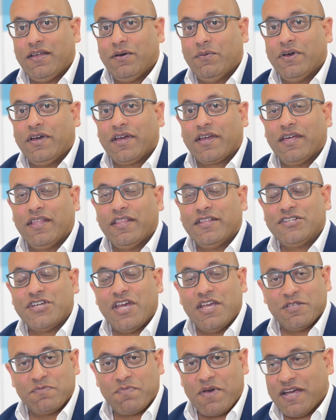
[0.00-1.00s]
I work at the
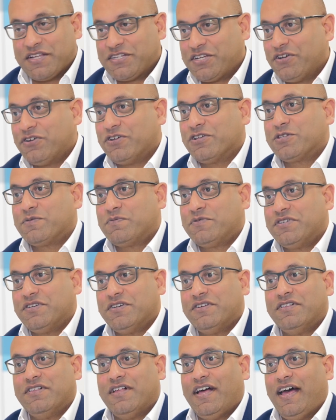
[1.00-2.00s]
James Paget
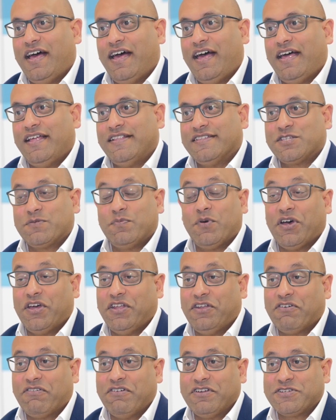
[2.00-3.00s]
Hospital and Spire
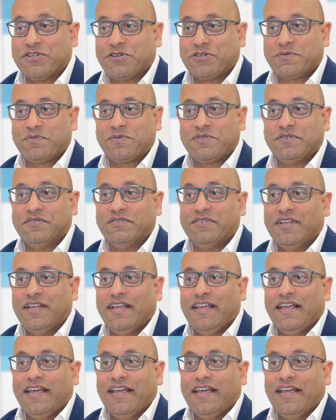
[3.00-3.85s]
Norwich Hospital,